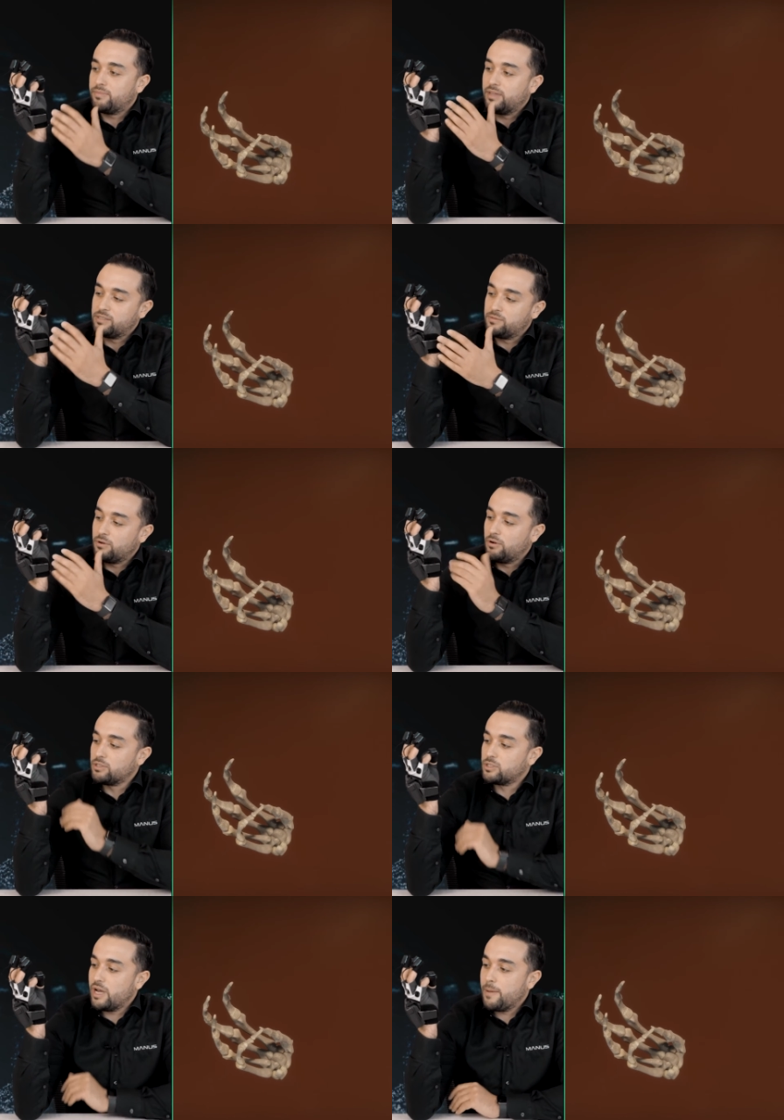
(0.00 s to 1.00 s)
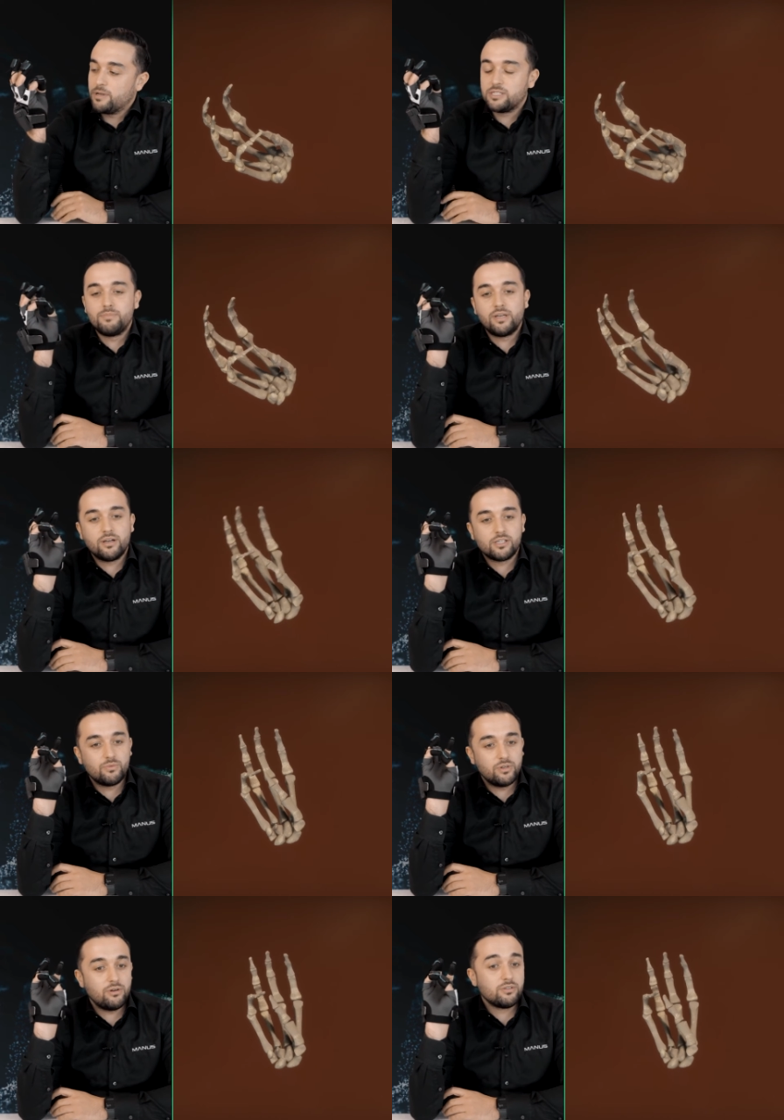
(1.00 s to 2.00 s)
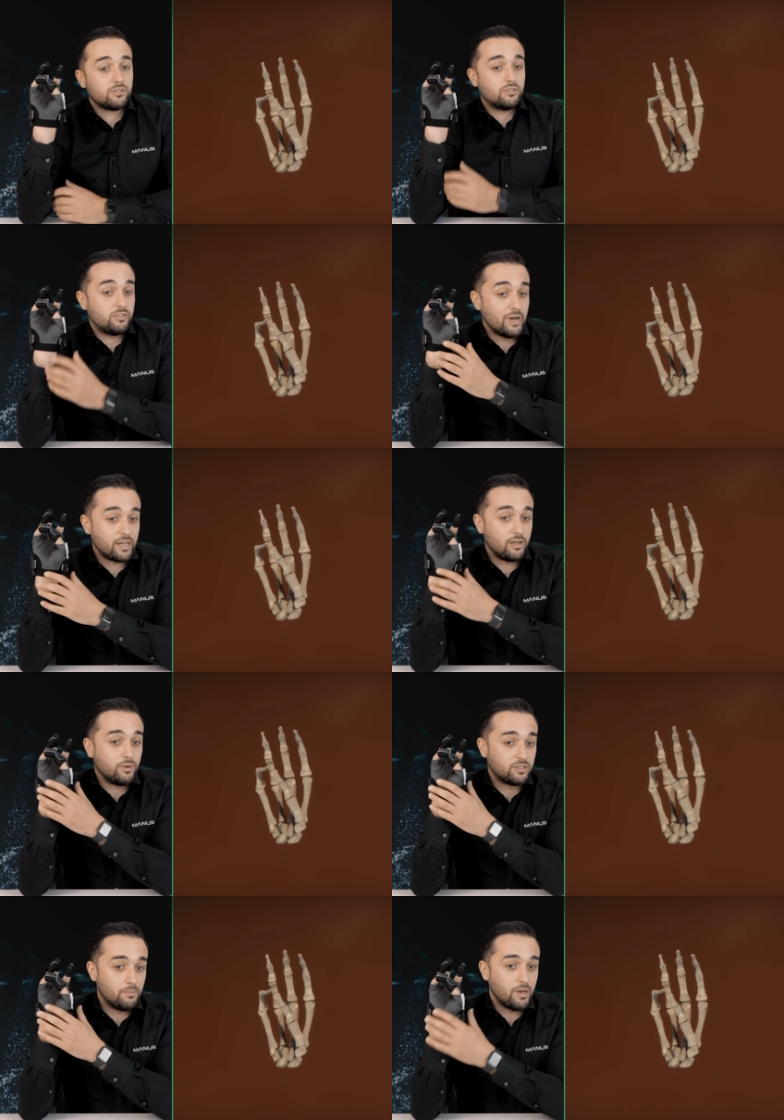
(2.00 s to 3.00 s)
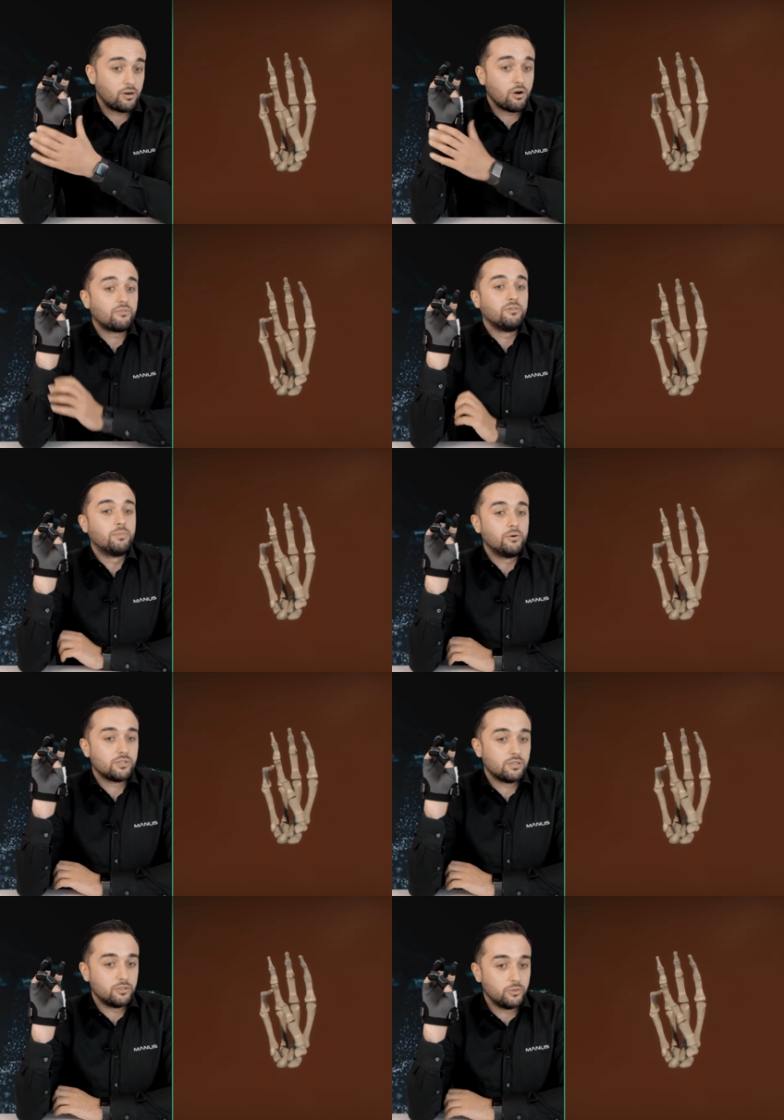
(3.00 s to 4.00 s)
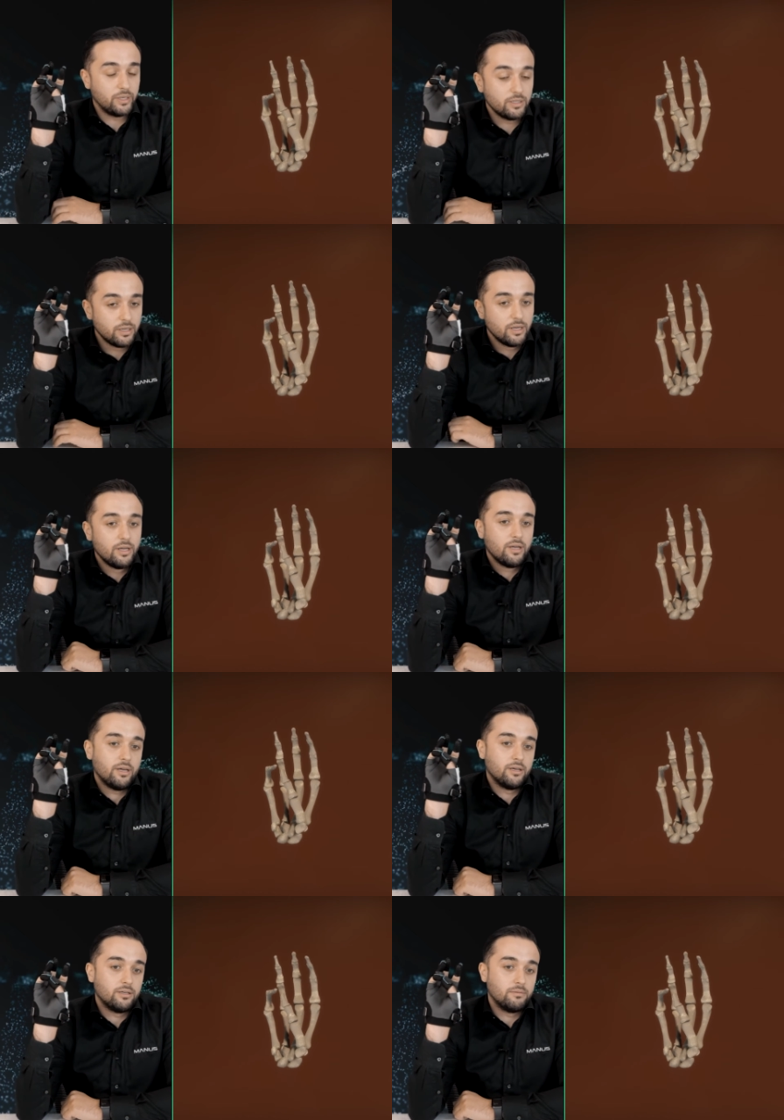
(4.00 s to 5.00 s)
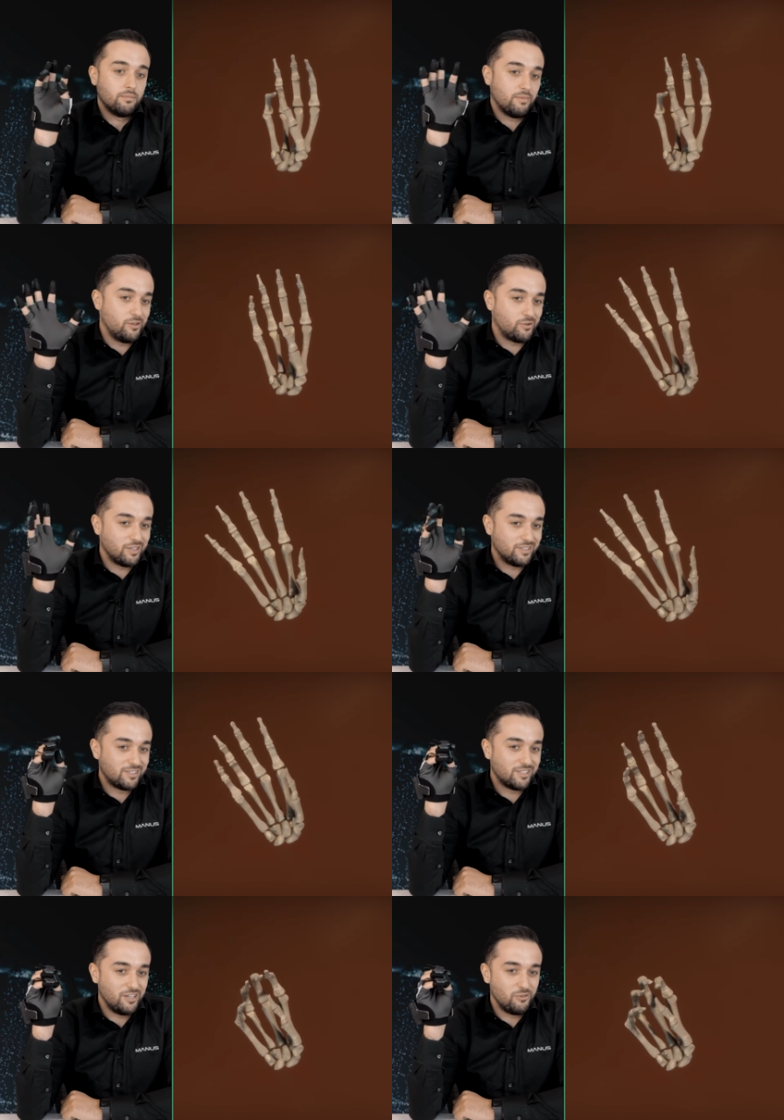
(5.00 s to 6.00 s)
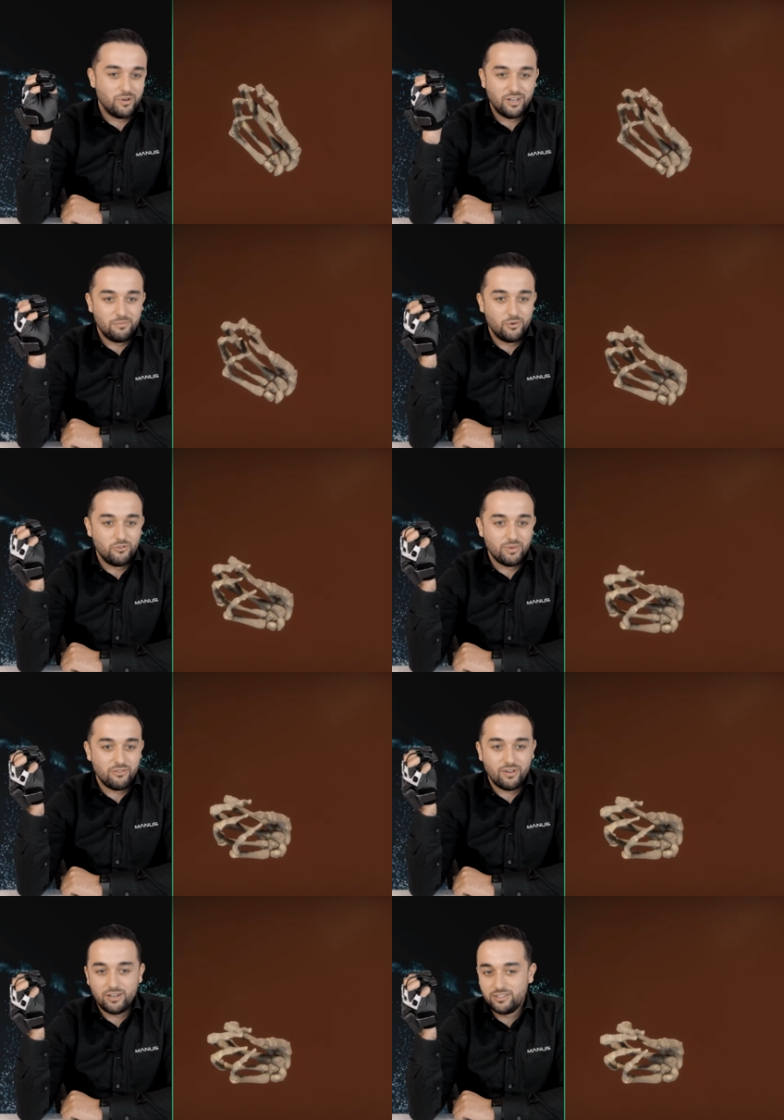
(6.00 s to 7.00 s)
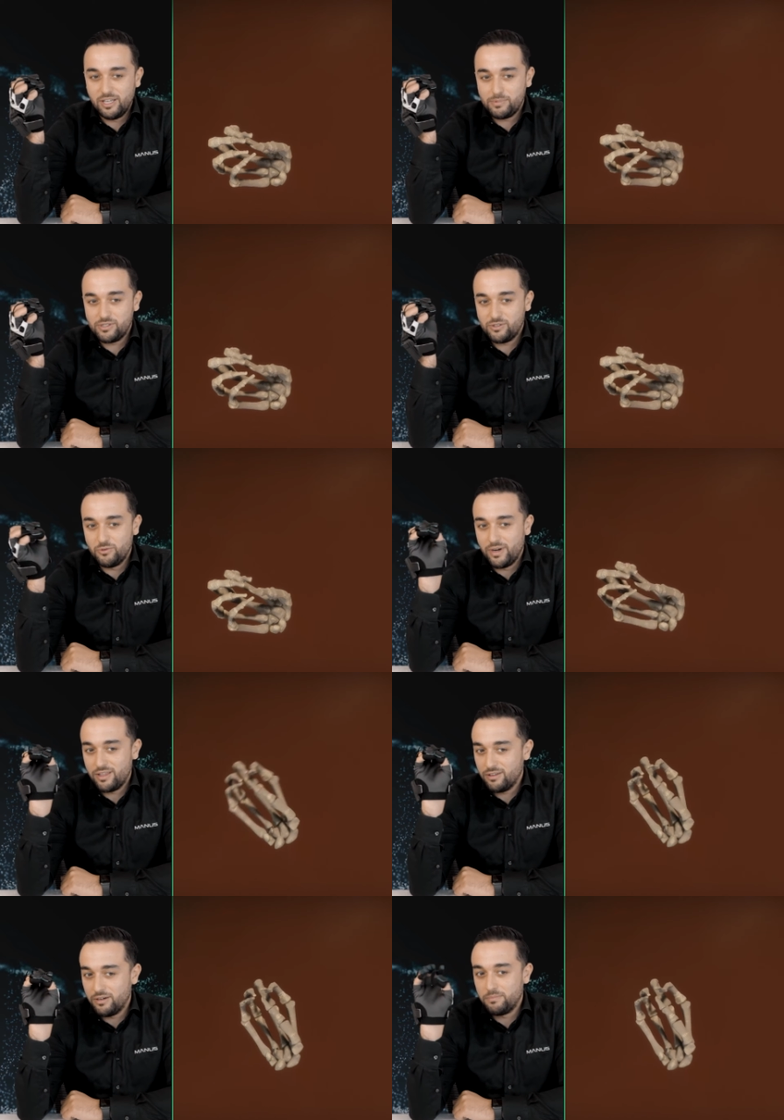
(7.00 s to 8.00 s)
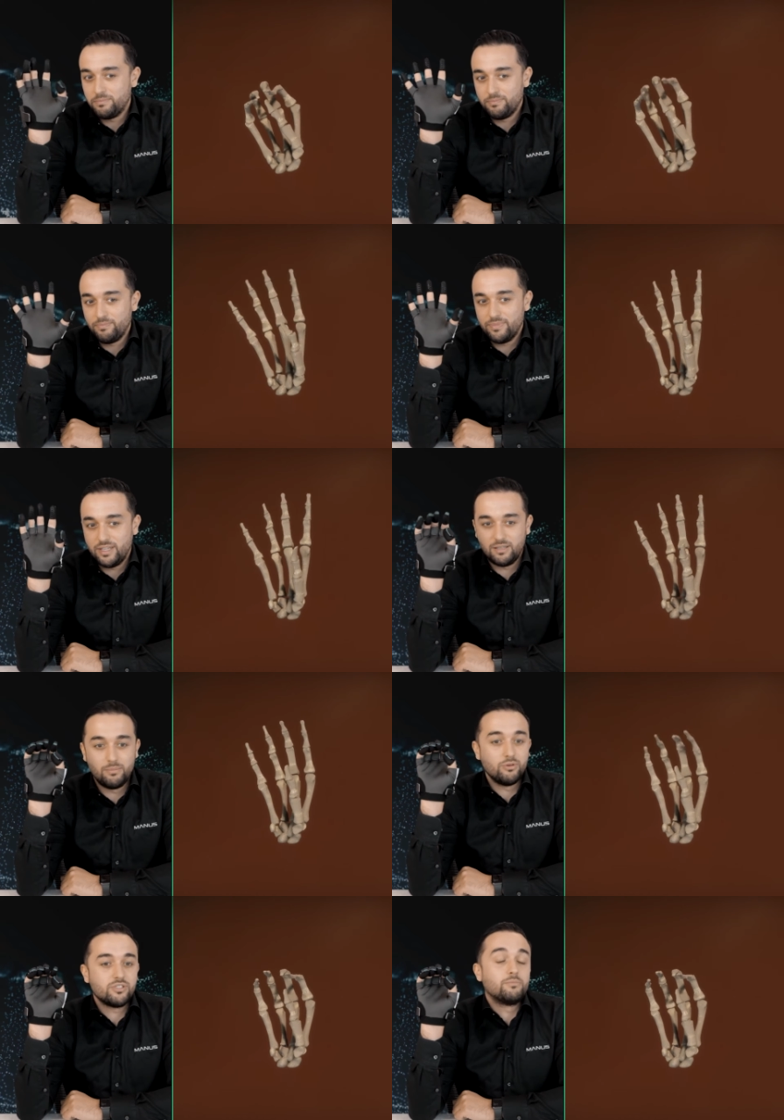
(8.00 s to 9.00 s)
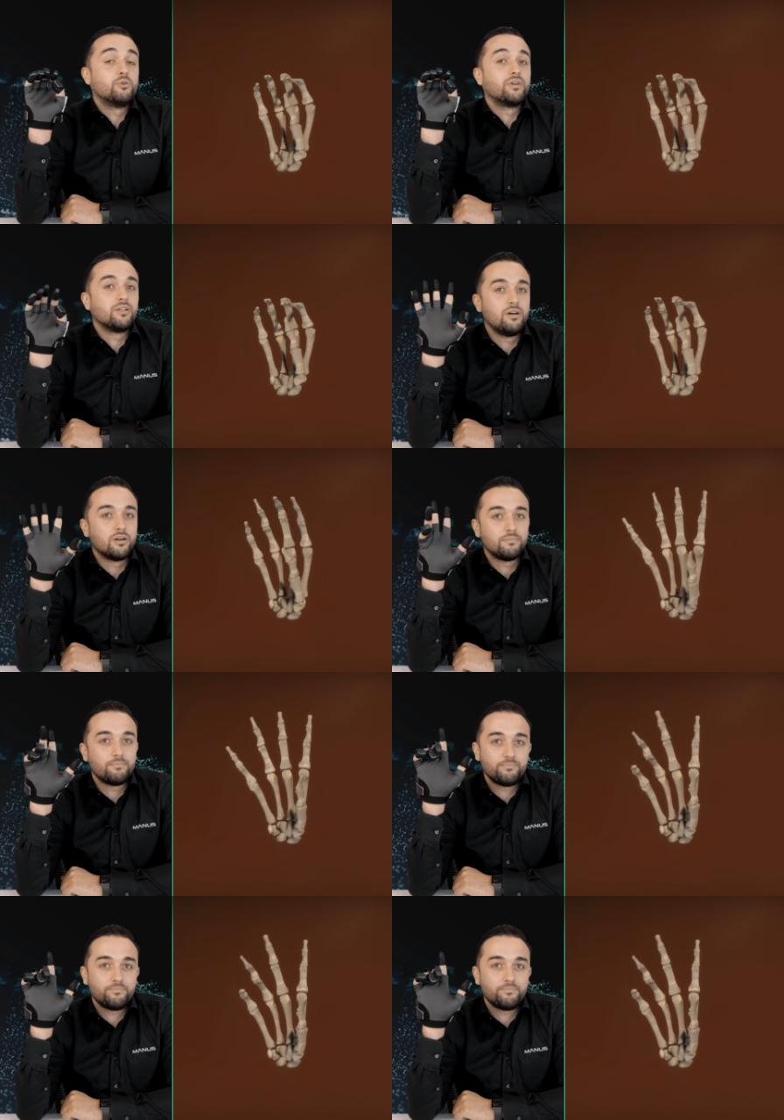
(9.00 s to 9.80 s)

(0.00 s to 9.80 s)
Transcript: This also happens because we're also tracking what the metacarpal bones are doing. And you can see when I move my fingertips to my thumb that the bones are moving along.